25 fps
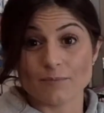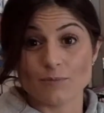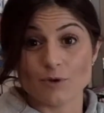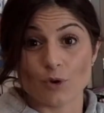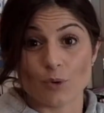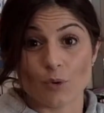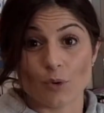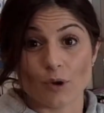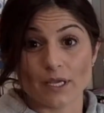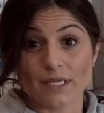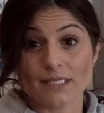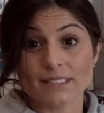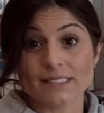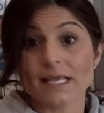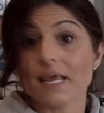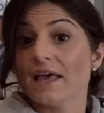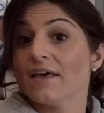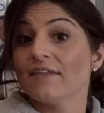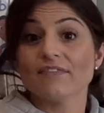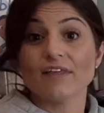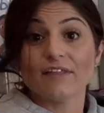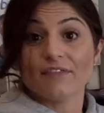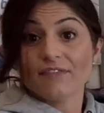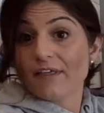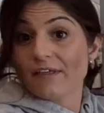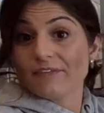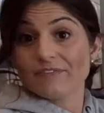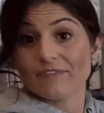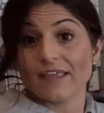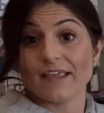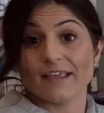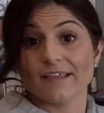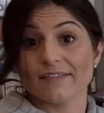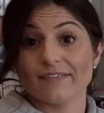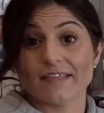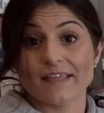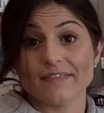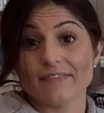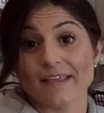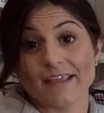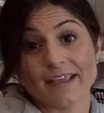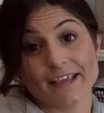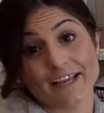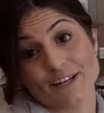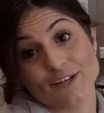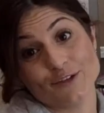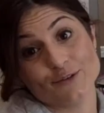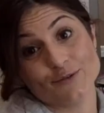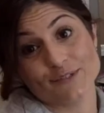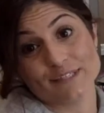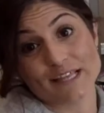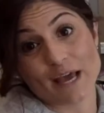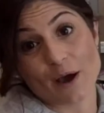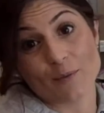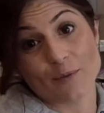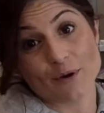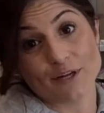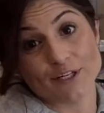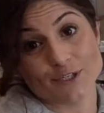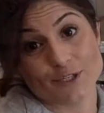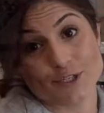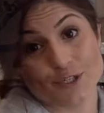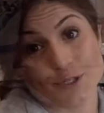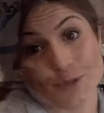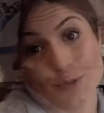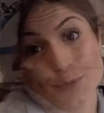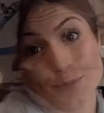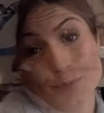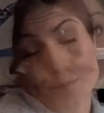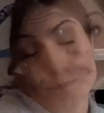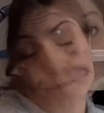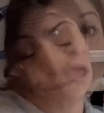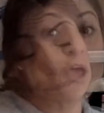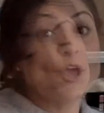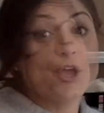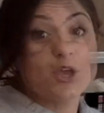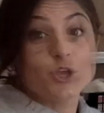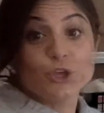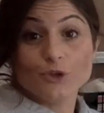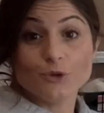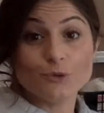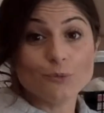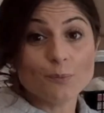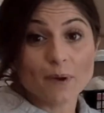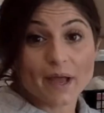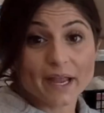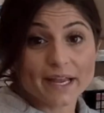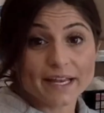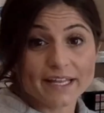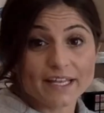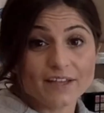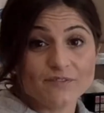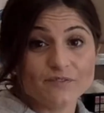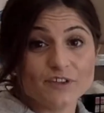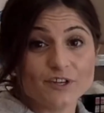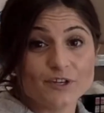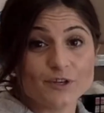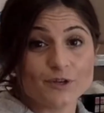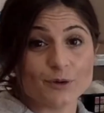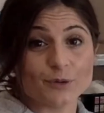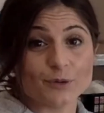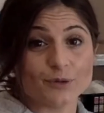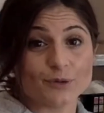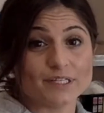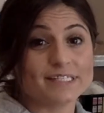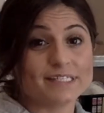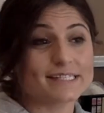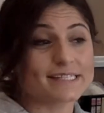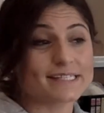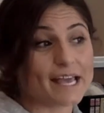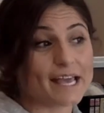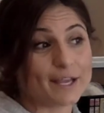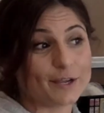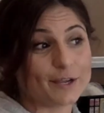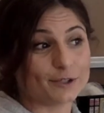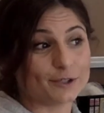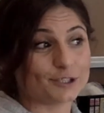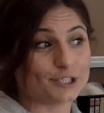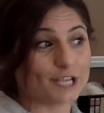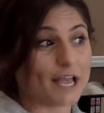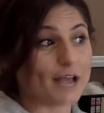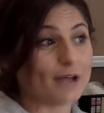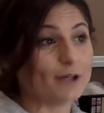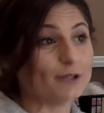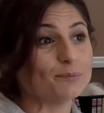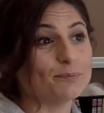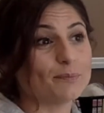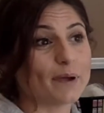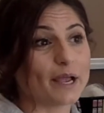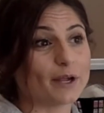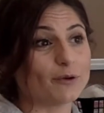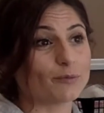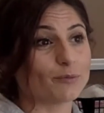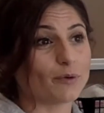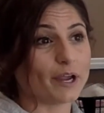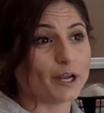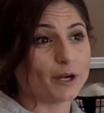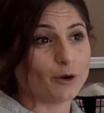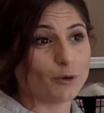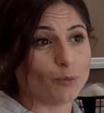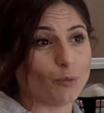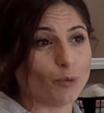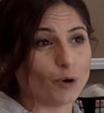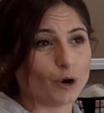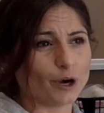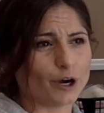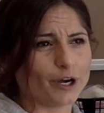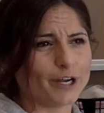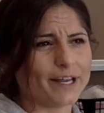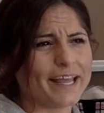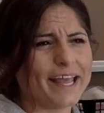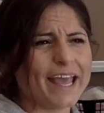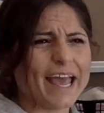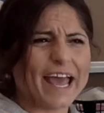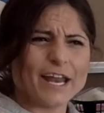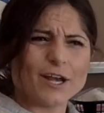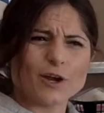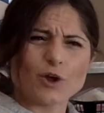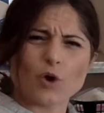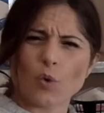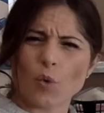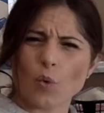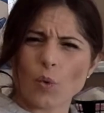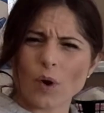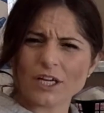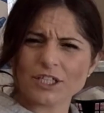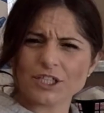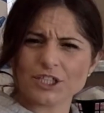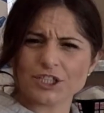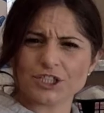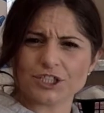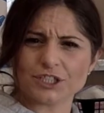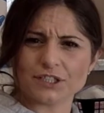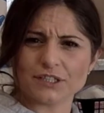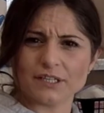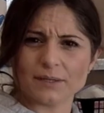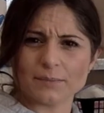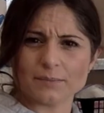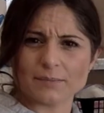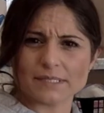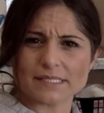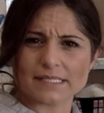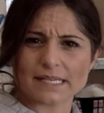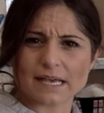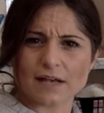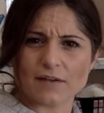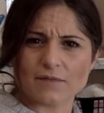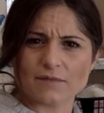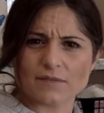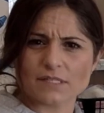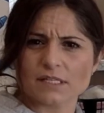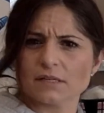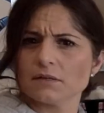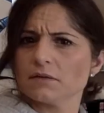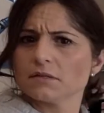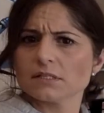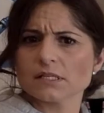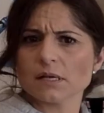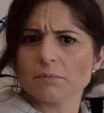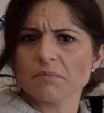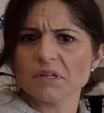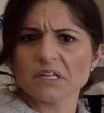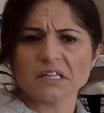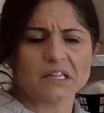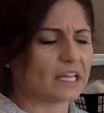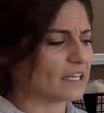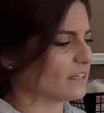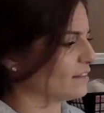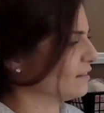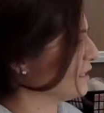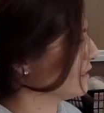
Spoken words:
noise, then they can use that one too. You might even notice that your child might write a word and question themselves. Something like